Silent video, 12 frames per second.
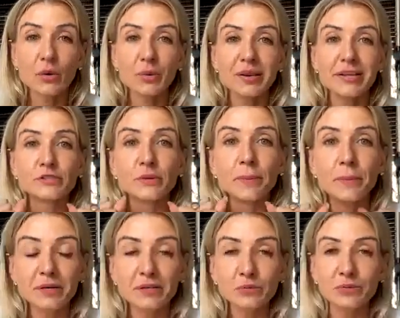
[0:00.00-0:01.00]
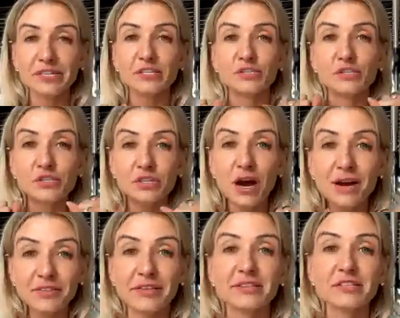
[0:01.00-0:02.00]
We need to
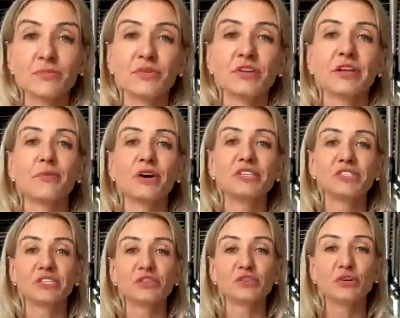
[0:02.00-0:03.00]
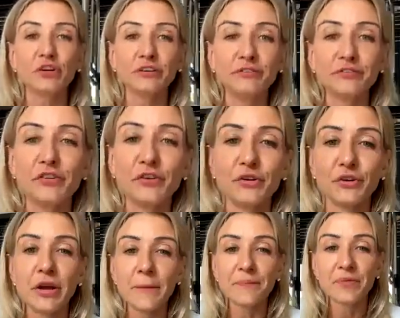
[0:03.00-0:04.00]
start these community projects. So good for you.